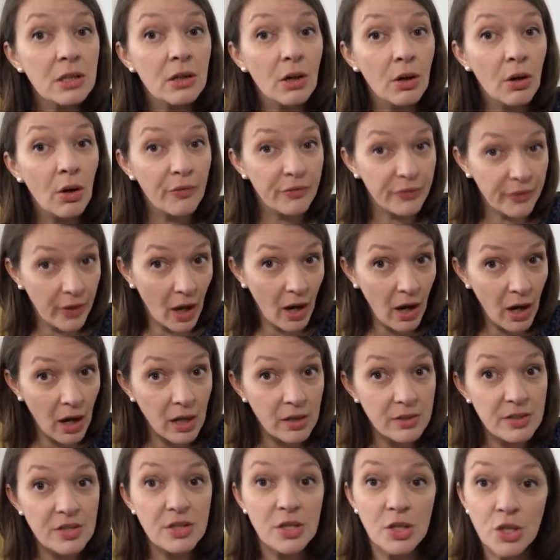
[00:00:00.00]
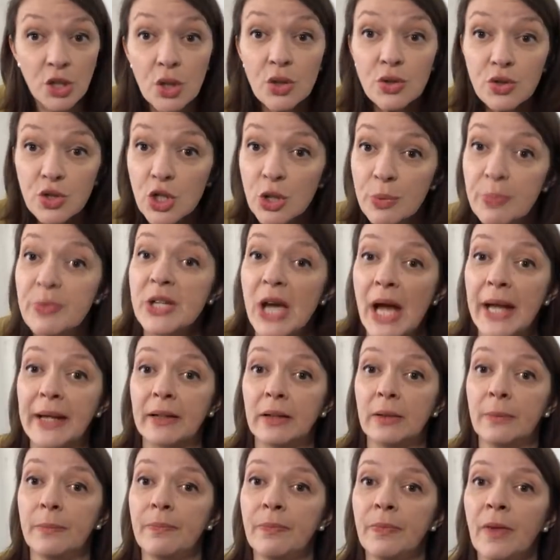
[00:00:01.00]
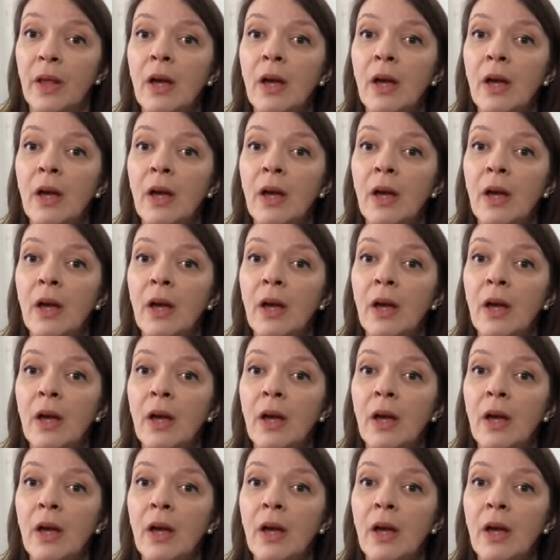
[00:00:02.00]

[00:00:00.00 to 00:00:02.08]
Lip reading: of cards YouTube channel.